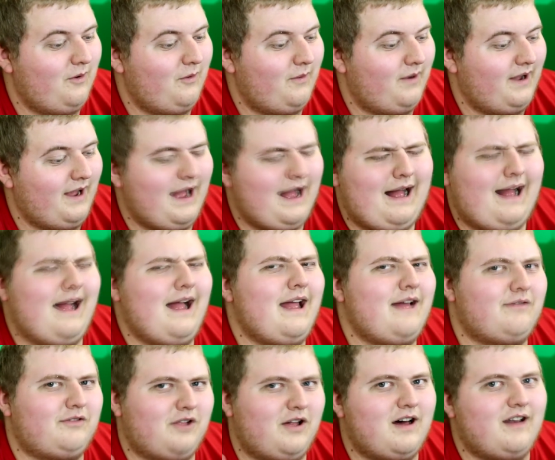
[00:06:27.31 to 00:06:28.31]
way. I
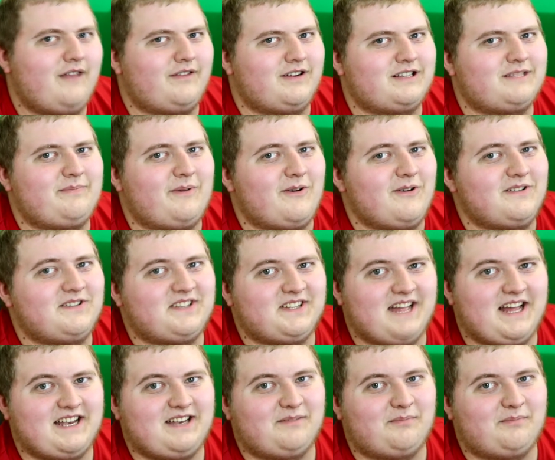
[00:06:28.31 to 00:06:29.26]
have a lot of experience in that